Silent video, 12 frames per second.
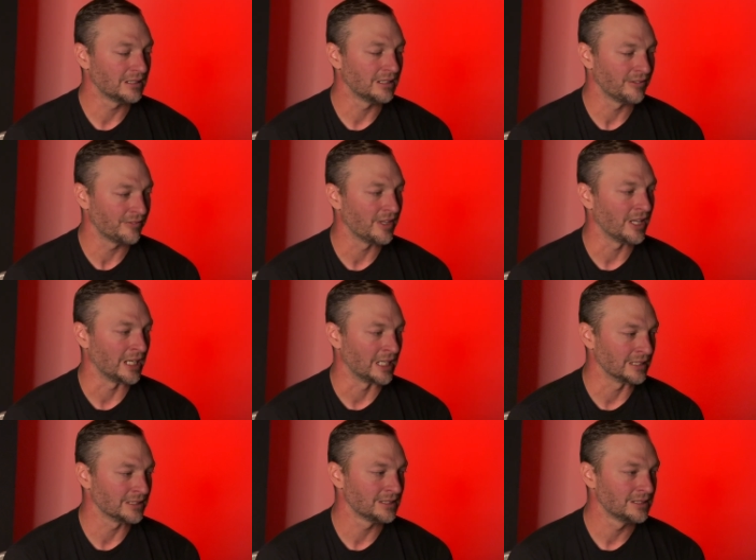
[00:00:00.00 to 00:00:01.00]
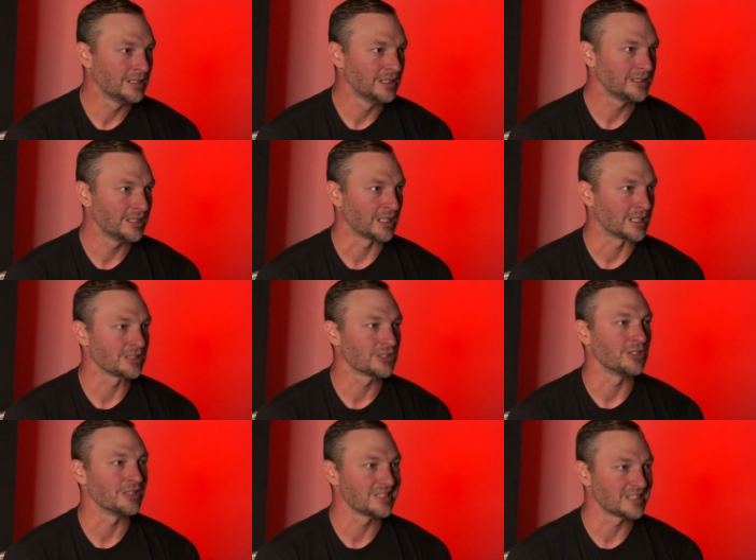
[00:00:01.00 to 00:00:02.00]
of that till I
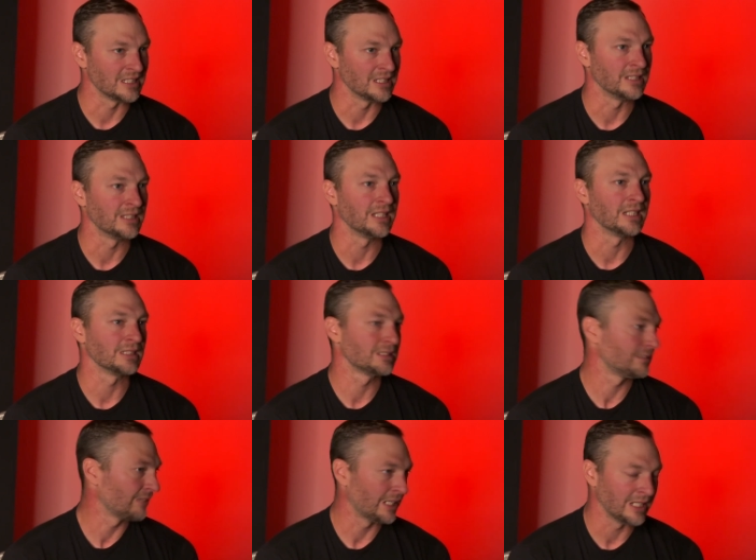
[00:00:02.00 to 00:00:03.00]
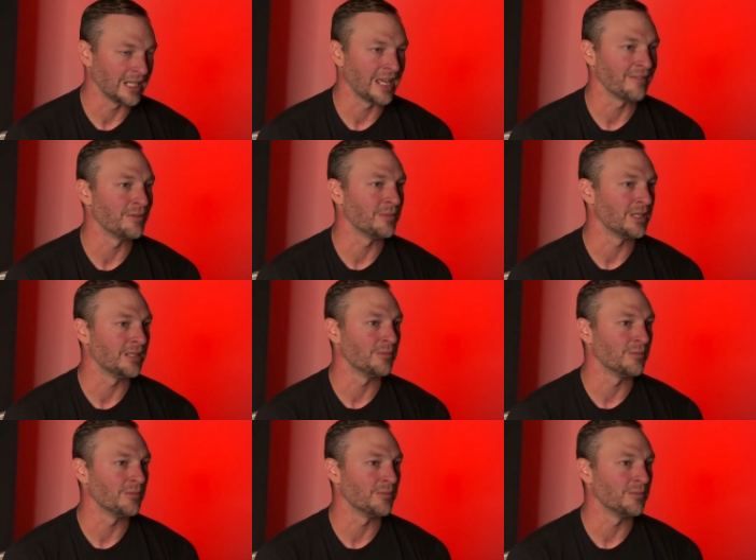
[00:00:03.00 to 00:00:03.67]
started stealing things. I didn't have the money